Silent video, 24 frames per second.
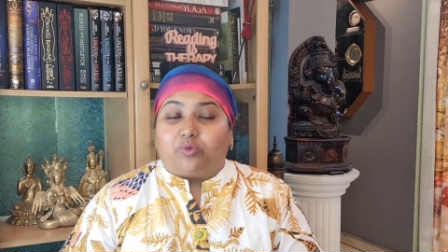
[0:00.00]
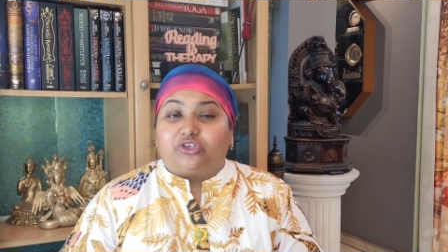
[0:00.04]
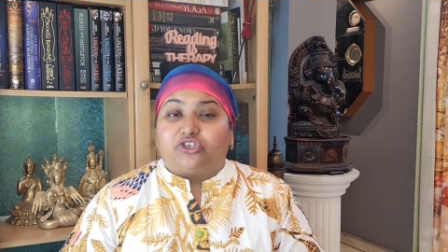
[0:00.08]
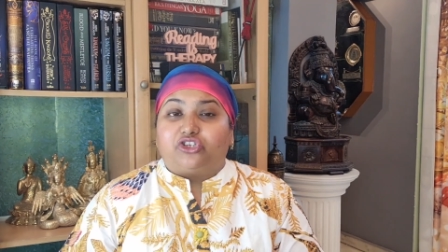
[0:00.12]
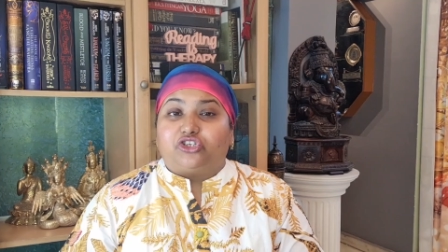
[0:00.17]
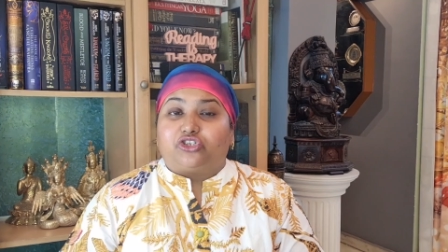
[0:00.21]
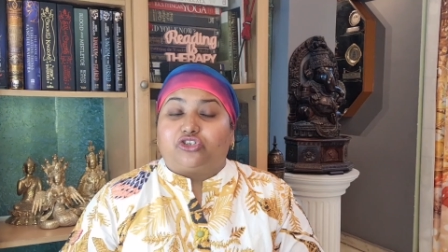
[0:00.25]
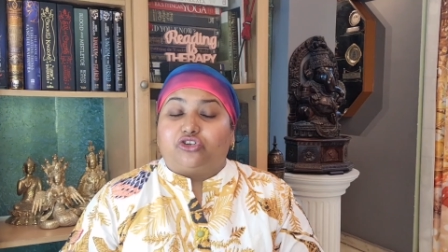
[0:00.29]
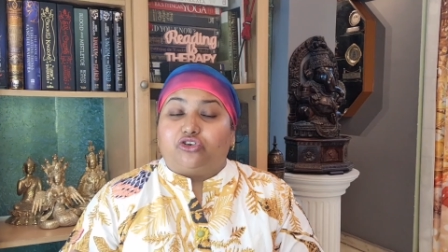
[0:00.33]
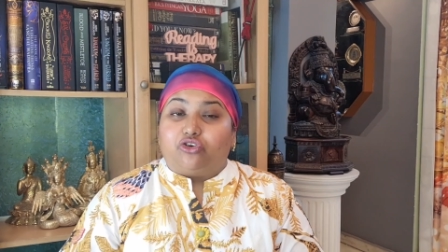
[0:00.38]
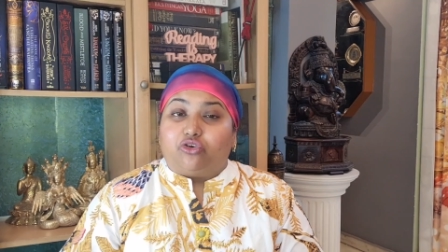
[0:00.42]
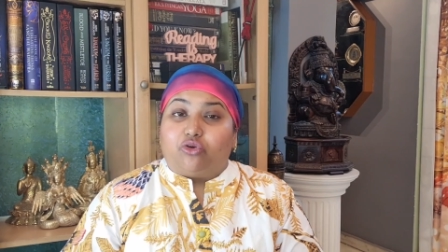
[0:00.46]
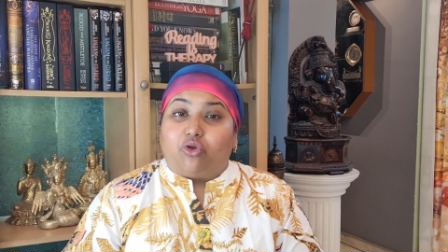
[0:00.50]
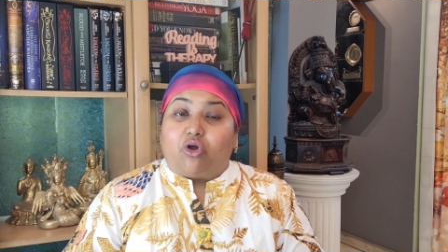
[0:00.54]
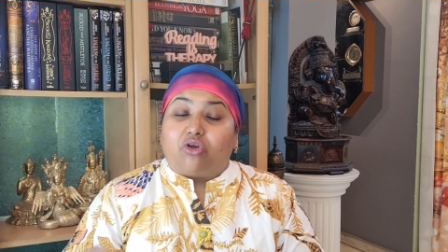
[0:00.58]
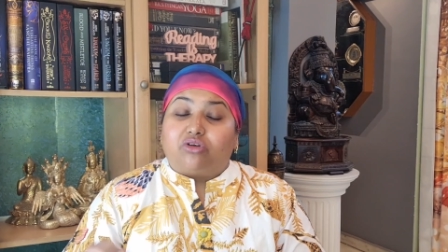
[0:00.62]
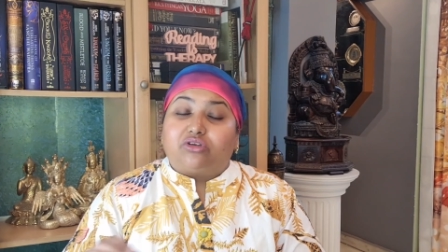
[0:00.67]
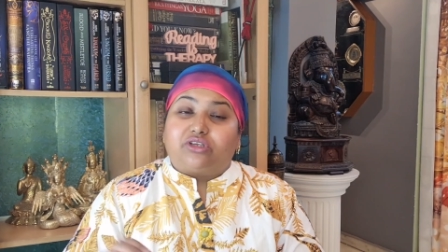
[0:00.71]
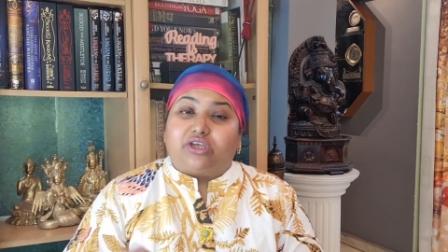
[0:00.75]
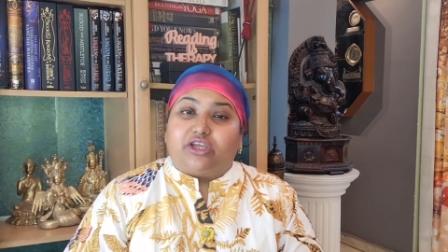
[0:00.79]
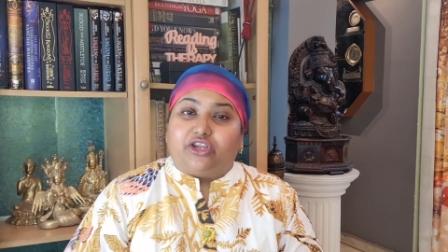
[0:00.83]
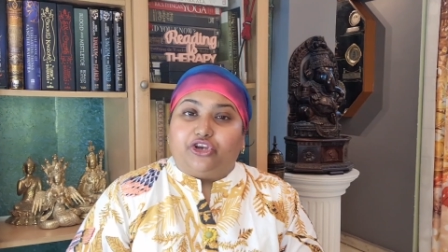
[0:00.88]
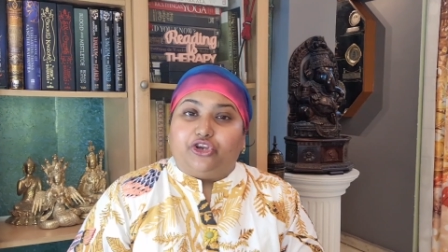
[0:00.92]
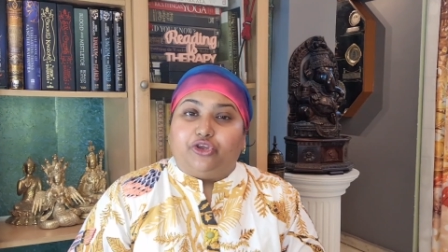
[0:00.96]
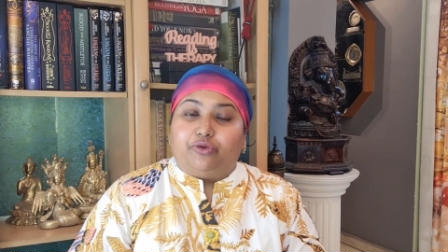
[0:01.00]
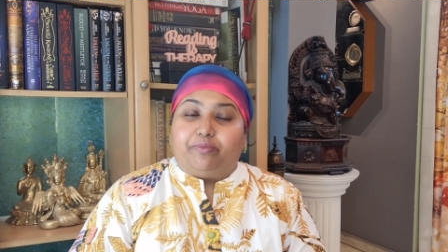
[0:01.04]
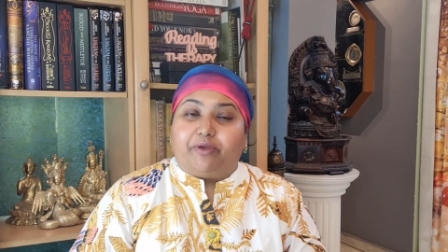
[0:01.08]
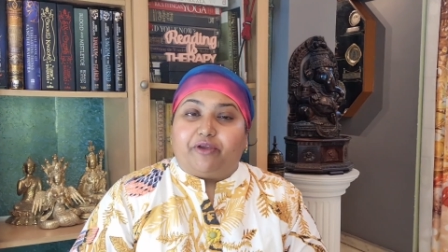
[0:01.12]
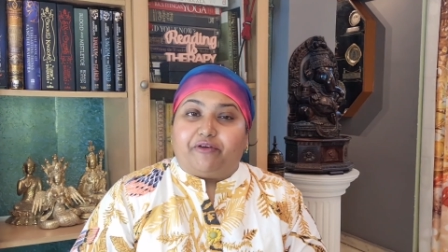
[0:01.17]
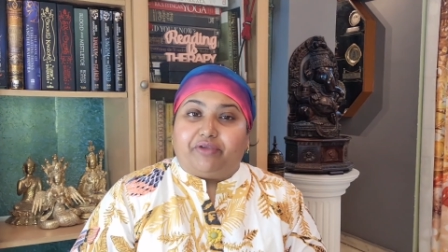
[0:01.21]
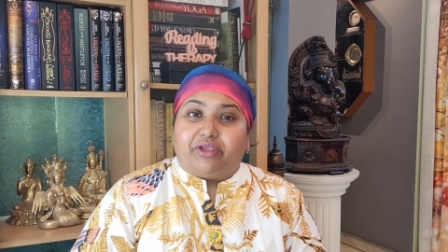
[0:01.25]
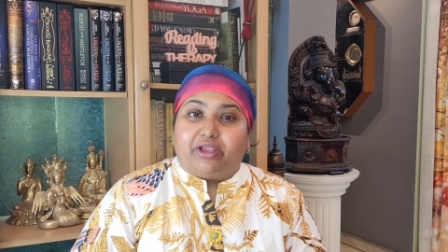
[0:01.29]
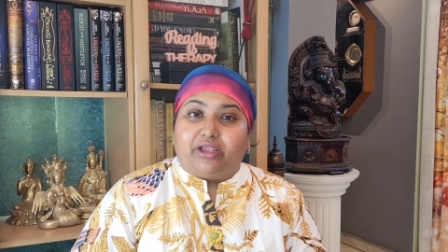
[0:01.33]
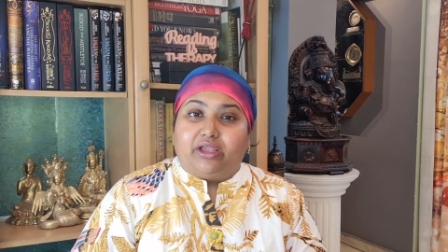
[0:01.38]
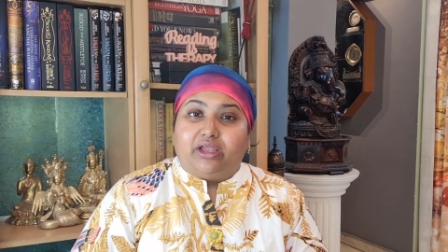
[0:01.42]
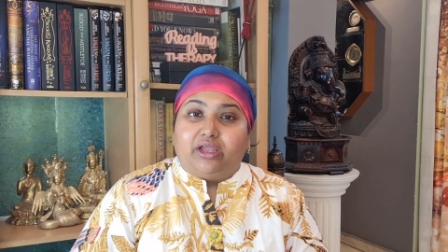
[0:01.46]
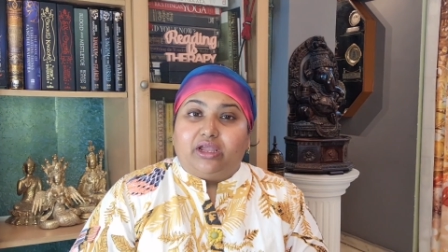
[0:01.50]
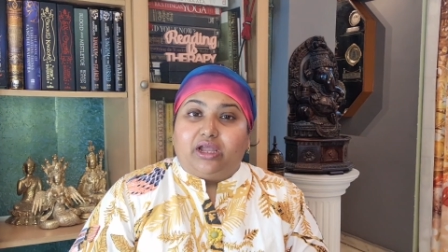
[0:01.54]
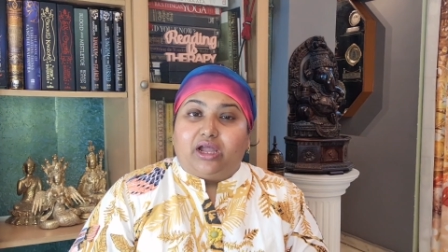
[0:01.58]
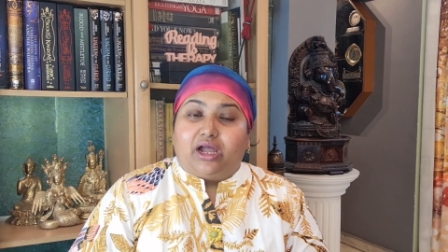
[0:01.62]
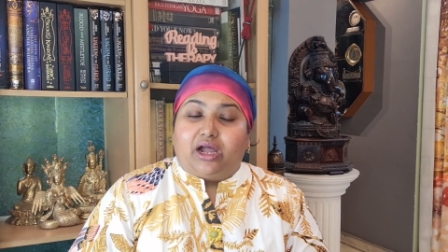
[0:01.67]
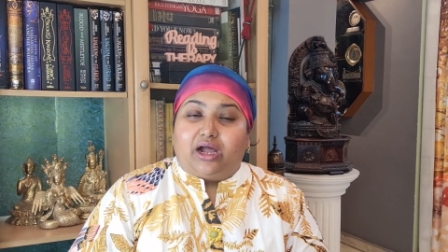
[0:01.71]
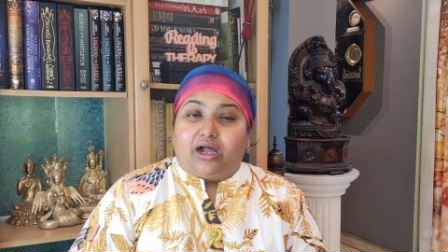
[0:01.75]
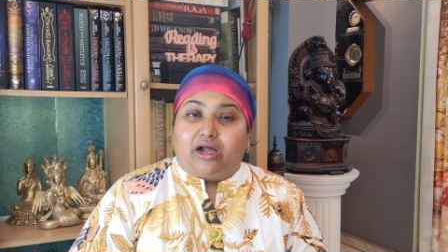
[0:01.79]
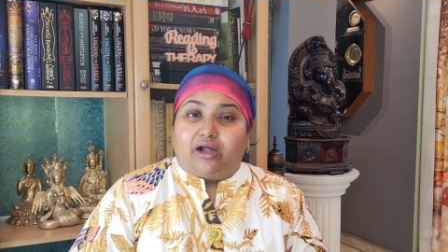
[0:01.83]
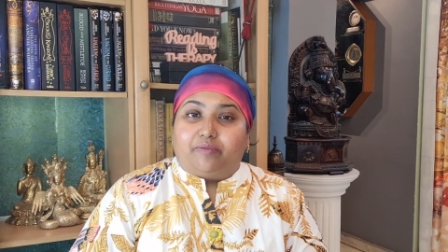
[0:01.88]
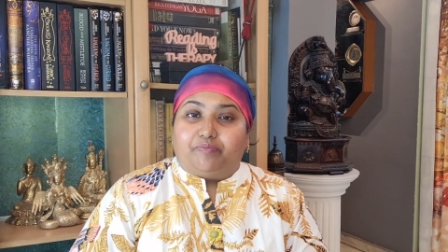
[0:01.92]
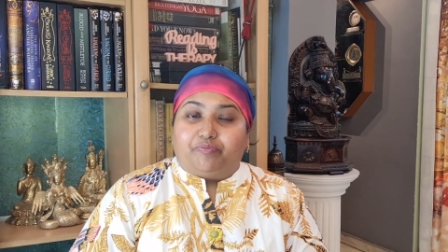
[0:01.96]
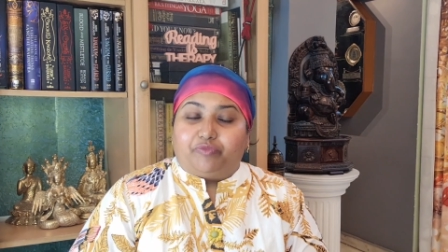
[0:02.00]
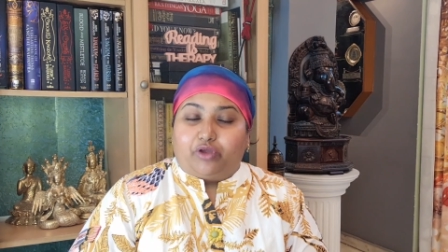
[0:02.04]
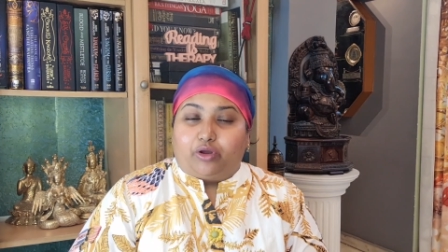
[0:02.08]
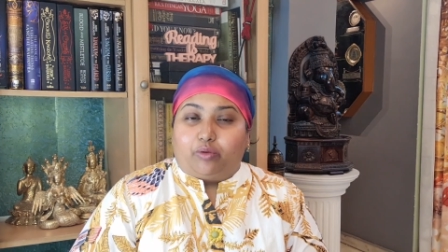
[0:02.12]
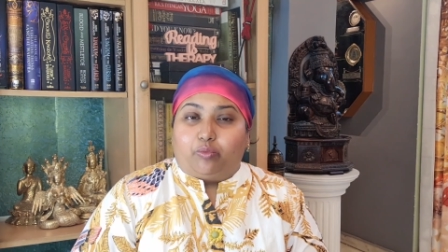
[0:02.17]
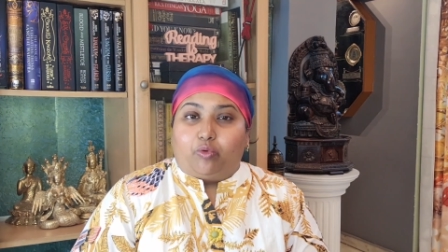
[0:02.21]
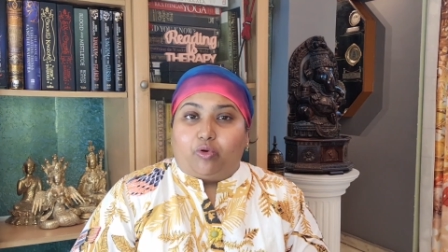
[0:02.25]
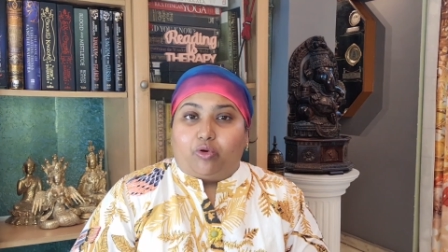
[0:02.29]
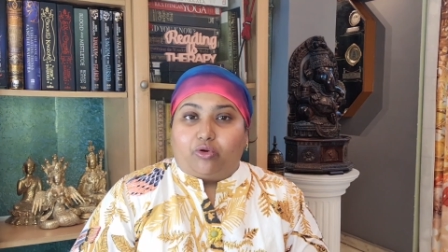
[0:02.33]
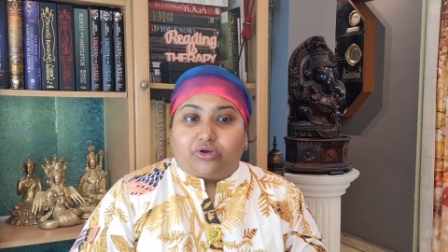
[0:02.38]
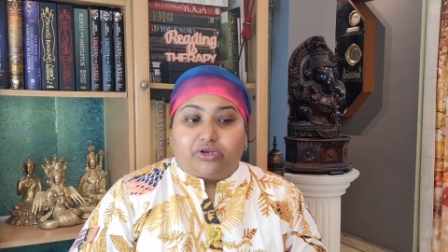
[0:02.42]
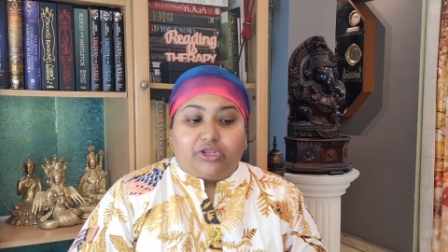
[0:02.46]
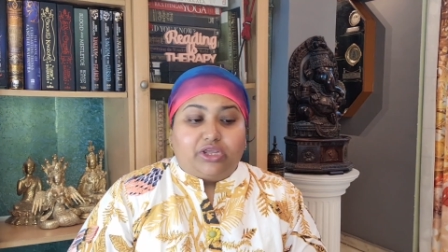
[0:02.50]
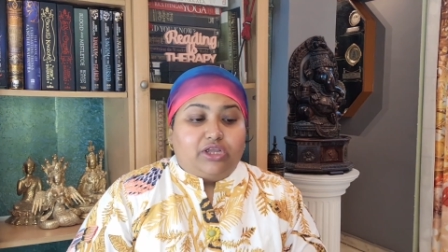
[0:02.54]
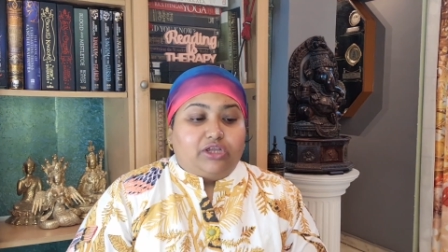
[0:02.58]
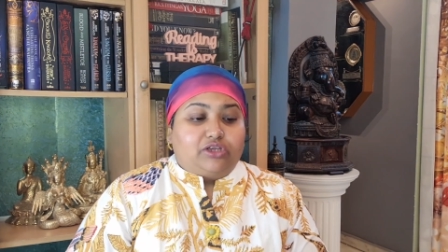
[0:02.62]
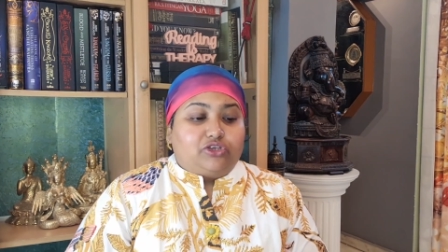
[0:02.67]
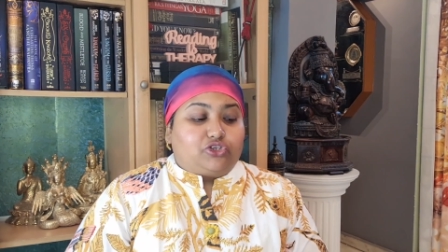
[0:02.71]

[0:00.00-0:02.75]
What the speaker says: which is not a NewBerry award.